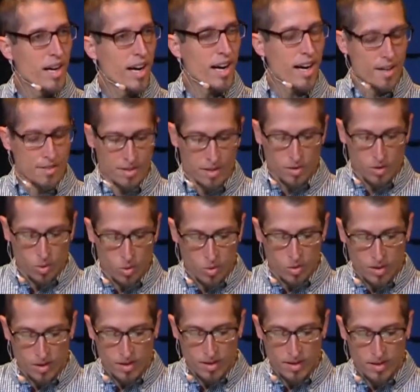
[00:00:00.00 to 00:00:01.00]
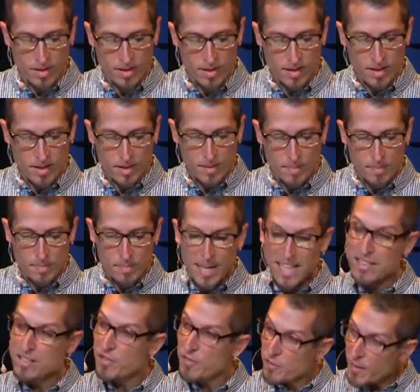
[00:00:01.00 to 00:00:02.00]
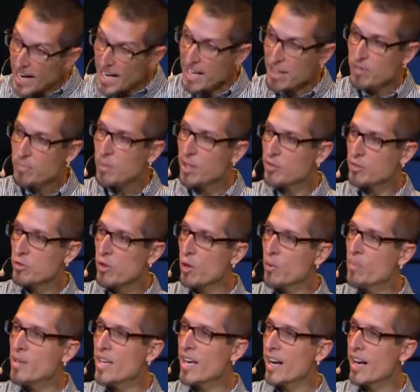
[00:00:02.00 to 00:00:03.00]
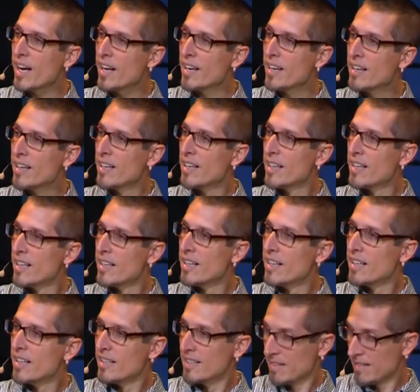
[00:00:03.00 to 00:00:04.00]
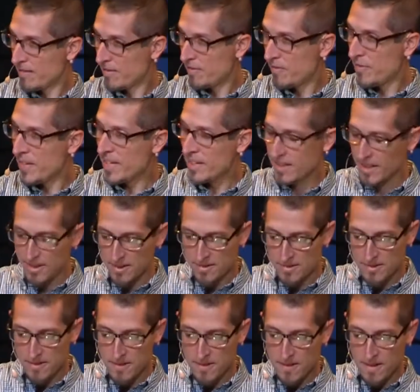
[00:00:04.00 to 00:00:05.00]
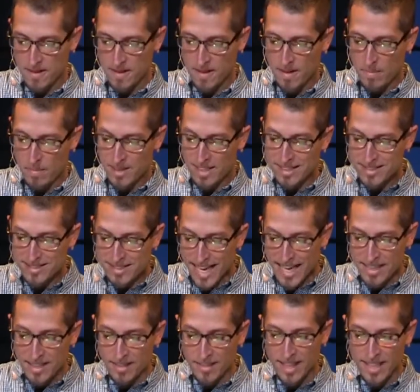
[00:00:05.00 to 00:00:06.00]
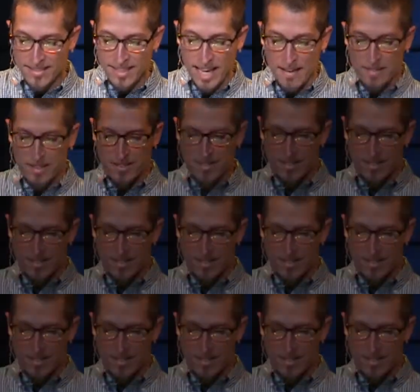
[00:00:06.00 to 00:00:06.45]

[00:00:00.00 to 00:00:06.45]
on the Lord because faith must grow beyond feelings. But then, secondly, David